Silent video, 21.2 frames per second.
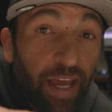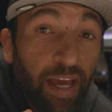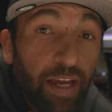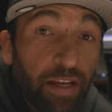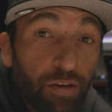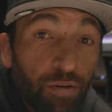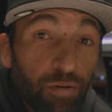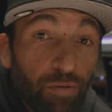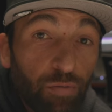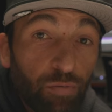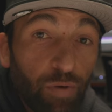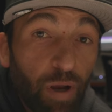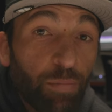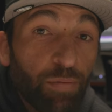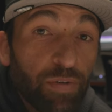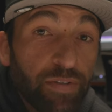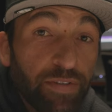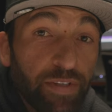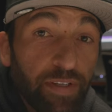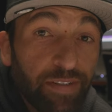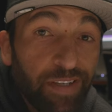accurate
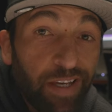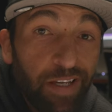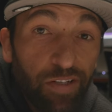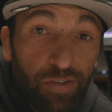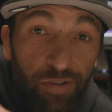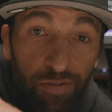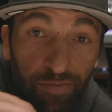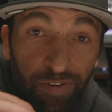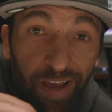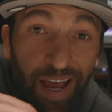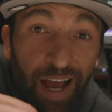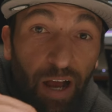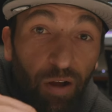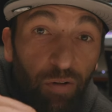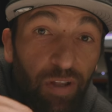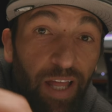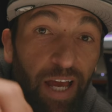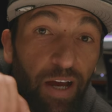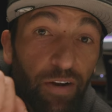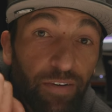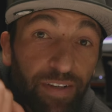representation of how
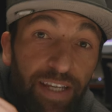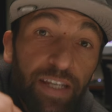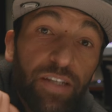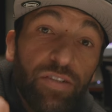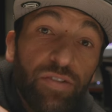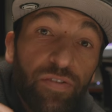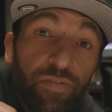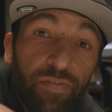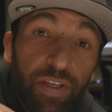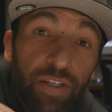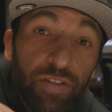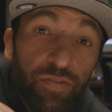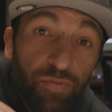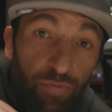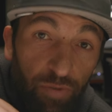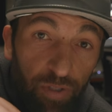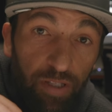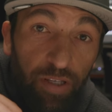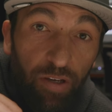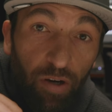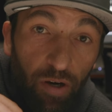loud each of these
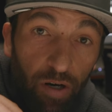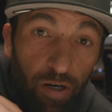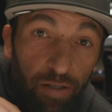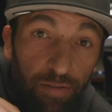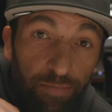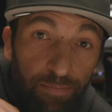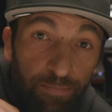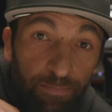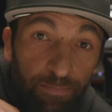really are.